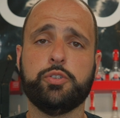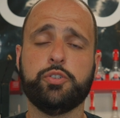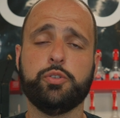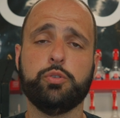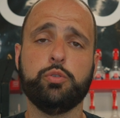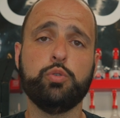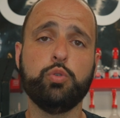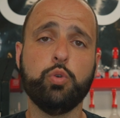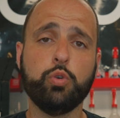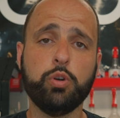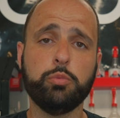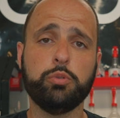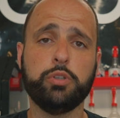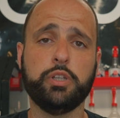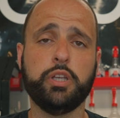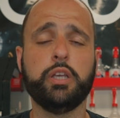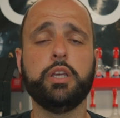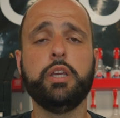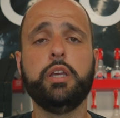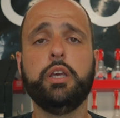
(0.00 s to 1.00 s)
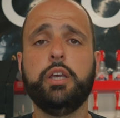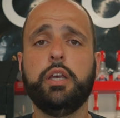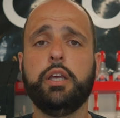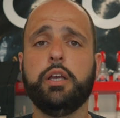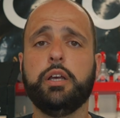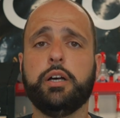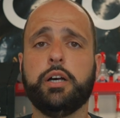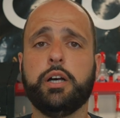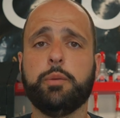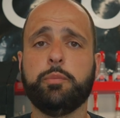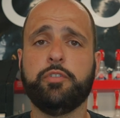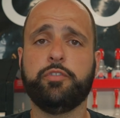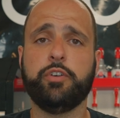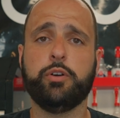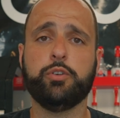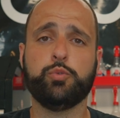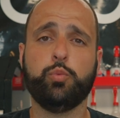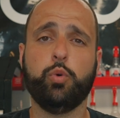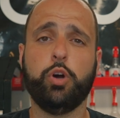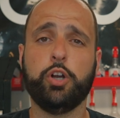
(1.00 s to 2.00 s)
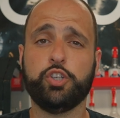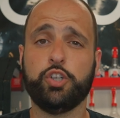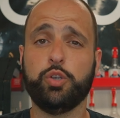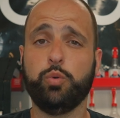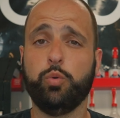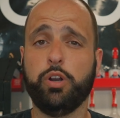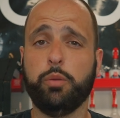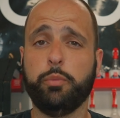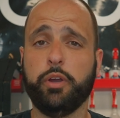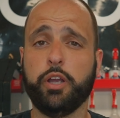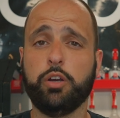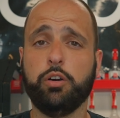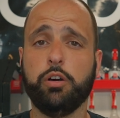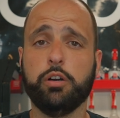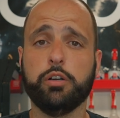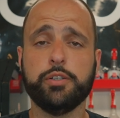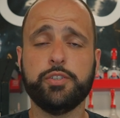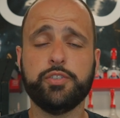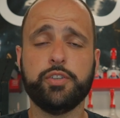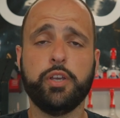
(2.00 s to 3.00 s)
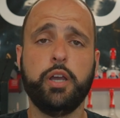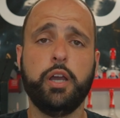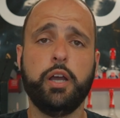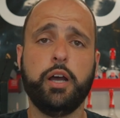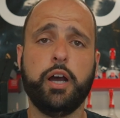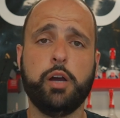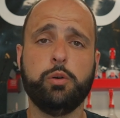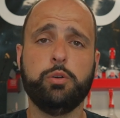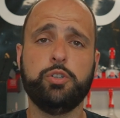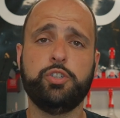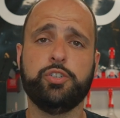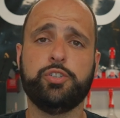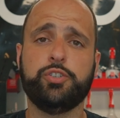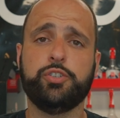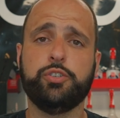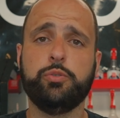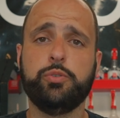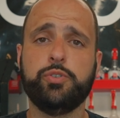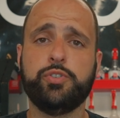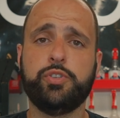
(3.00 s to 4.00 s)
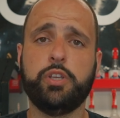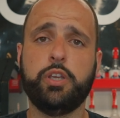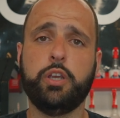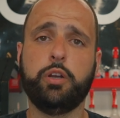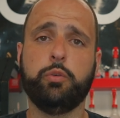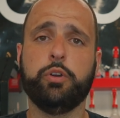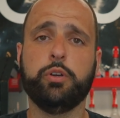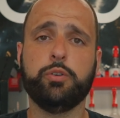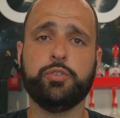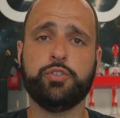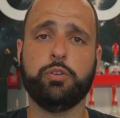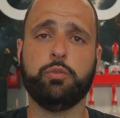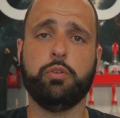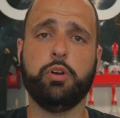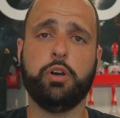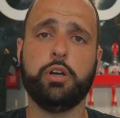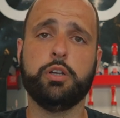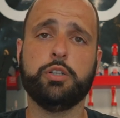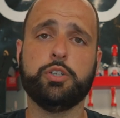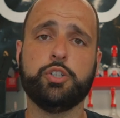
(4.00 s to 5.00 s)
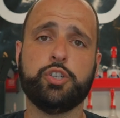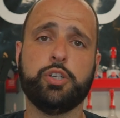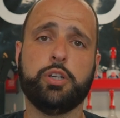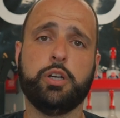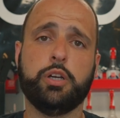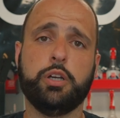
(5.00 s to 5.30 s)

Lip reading: So normally, if I was washing one of my cars, I would just use the Grio's Garage